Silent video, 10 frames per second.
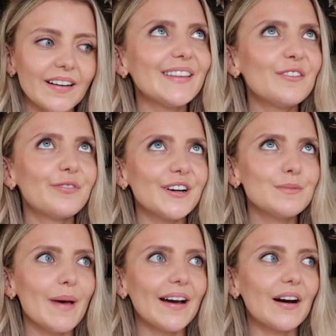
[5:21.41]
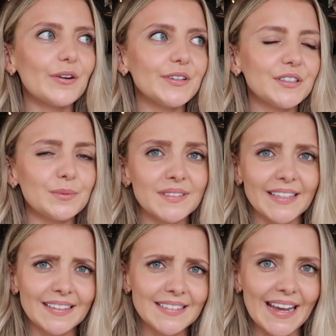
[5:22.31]
I think the first bag I ordered was
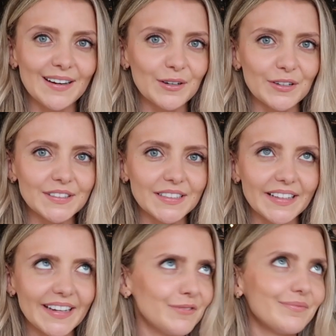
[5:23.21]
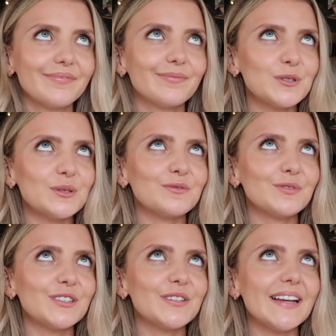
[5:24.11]
like a terracotta clay, which is
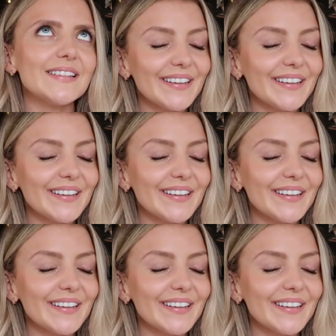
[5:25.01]
really strange.